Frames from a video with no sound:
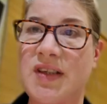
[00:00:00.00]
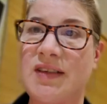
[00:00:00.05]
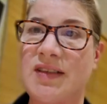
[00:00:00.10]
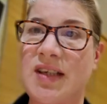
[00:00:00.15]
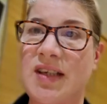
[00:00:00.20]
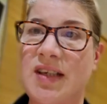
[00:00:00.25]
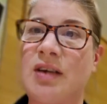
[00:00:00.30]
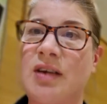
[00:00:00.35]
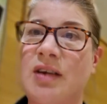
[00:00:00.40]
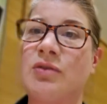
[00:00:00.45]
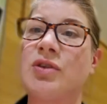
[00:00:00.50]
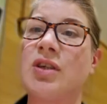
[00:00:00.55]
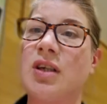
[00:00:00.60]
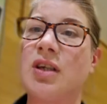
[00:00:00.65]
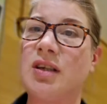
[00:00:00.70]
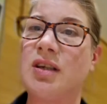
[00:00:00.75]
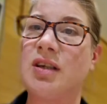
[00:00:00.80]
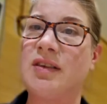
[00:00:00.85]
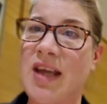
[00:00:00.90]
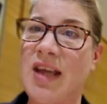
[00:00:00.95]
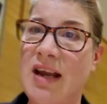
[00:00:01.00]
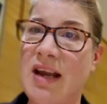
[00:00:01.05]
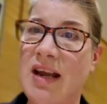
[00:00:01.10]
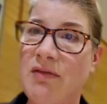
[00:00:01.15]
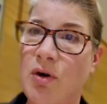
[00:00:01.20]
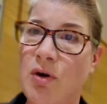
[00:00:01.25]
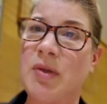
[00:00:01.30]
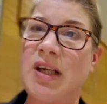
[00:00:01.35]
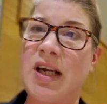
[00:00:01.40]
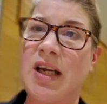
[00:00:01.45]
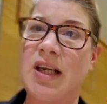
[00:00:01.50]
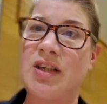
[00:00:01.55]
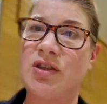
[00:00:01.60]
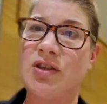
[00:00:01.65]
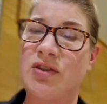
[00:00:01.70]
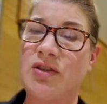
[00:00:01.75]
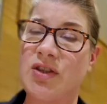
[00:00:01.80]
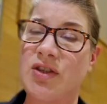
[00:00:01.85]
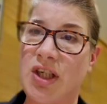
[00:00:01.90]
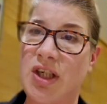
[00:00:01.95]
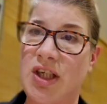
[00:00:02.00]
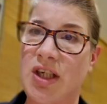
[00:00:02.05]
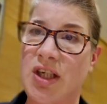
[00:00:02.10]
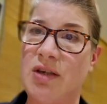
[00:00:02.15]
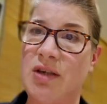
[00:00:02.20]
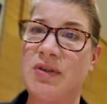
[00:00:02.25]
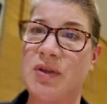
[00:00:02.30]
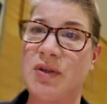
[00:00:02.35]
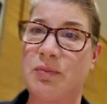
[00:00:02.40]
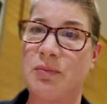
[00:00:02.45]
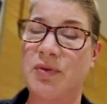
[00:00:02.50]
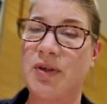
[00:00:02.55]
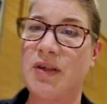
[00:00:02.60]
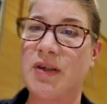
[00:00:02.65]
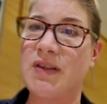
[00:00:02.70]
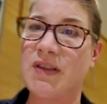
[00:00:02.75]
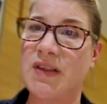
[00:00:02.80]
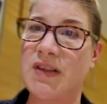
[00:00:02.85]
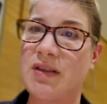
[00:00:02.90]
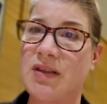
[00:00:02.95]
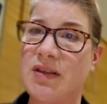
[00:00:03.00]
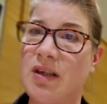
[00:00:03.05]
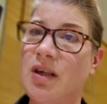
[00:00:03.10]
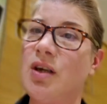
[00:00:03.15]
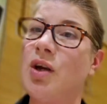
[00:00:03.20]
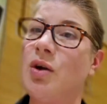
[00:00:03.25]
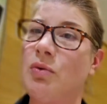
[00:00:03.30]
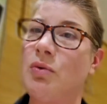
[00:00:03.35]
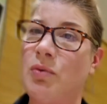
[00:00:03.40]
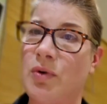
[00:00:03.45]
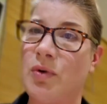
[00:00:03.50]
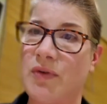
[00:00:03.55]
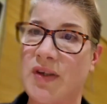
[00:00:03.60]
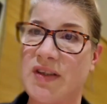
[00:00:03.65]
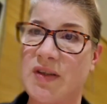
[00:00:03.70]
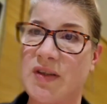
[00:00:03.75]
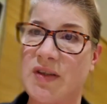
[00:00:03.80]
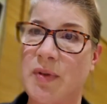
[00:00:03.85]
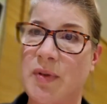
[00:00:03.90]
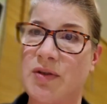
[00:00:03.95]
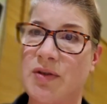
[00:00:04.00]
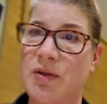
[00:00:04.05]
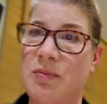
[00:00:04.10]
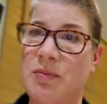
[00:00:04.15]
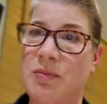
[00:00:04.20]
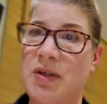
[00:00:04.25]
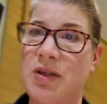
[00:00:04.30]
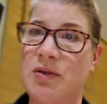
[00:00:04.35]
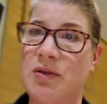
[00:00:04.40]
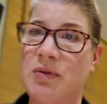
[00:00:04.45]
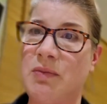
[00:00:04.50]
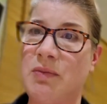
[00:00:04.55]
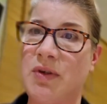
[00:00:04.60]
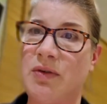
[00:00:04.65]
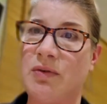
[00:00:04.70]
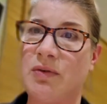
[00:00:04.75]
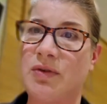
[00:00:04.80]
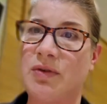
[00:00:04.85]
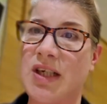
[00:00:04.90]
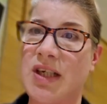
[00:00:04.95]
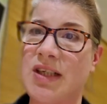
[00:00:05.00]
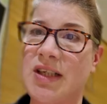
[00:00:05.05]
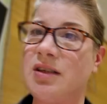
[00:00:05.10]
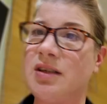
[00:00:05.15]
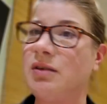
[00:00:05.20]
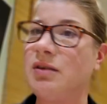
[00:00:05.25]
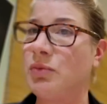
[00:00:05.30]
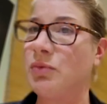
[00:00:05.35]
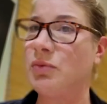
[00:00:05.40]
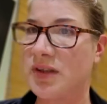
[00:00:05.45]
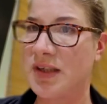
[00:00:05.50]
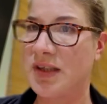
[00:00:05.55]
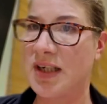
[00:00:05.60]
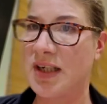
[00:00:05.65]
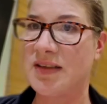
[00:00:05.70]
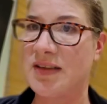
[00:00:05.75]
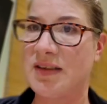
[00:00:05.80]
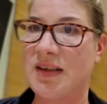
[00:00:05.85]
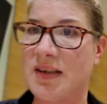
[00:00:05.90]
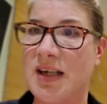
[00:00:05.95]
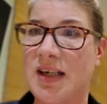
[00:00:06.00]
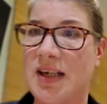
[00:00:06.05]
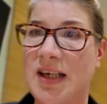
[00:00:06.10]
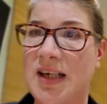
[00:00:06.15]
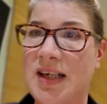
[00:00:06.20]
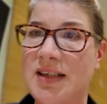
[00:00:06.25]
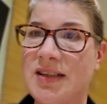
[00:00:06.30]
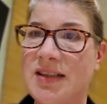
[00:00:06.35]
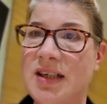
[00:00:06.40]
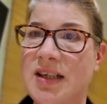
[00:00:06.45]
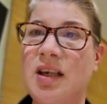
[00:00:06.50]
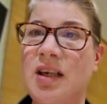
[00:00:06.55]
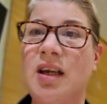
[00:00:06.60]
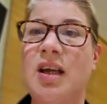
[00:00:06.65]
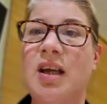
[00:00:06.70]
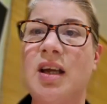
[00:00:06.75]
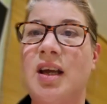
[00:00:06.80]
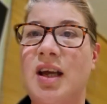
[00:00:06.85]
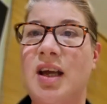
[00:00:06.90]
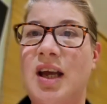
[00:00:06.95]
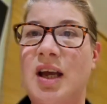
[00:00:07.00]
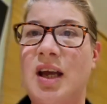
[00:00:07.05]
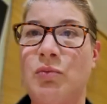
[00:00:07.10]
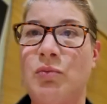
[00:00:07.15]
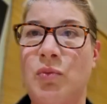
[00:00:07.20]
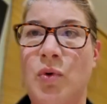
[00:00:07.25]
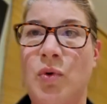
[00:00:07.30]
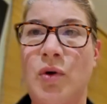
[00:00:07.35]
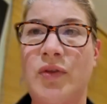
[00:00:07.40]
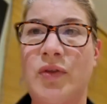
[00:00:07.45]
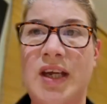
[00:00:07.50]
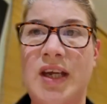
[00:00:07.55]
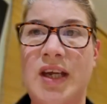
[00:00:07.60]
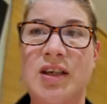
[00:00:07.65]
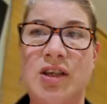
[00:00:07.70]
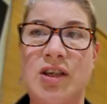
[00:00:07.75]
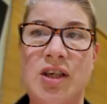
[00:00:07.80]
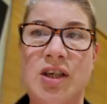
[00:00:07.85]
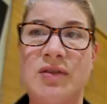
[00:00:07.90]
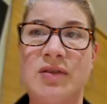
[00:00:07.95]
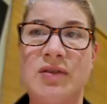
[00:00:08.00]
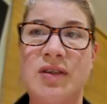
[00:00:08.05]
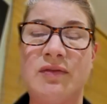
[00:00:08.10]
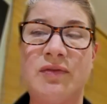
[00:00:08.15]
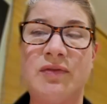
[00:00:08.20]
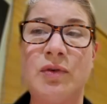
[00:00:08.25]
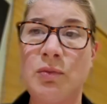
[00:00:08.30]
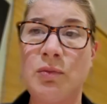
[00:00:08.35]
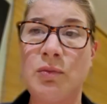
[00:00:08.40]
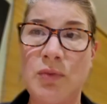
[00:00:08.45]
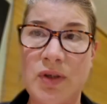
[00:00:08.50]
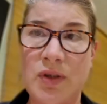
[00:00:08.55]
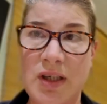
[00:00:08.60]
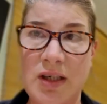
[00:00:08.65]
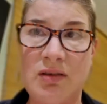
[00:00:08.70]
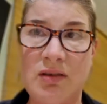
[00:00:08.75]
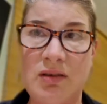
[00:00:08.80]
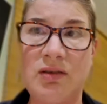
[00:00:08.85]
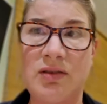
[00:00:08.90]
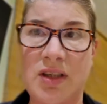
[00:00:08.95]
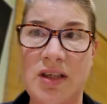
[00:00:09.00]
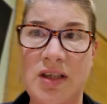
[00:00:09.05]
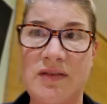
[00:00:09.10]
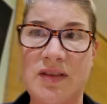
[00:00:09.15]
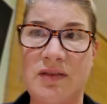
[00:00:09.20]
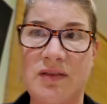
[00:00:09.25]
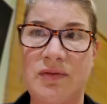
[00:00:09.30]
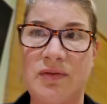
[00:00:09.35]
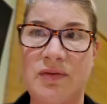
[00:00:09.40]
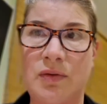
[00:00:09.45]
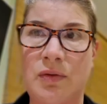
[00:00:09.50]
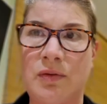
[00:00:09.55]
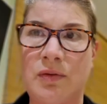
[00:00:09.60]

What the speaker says: out their obligations to you as a processor, what they're supposed to be doing with your data, what data they're collecting, and what they can use it for and what they can't use it for.